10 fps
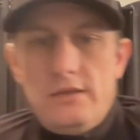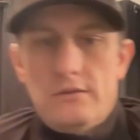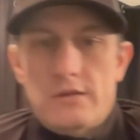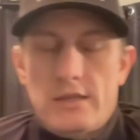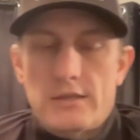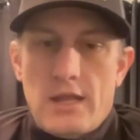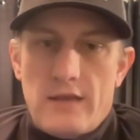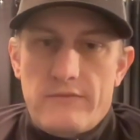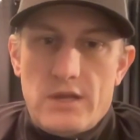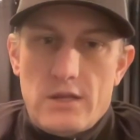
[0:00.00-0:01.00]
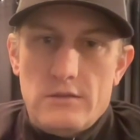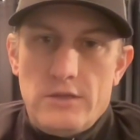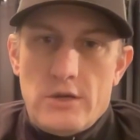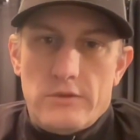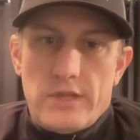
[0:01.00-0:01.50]
They have a,
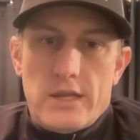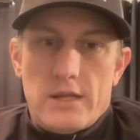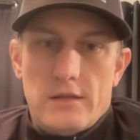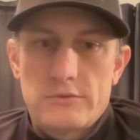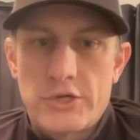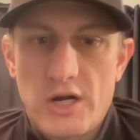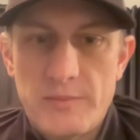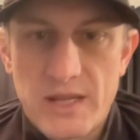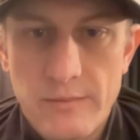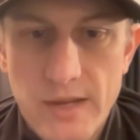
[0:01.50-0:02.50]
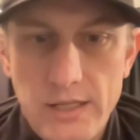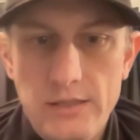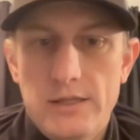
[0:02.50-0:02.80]
you know, they got a tournament committee.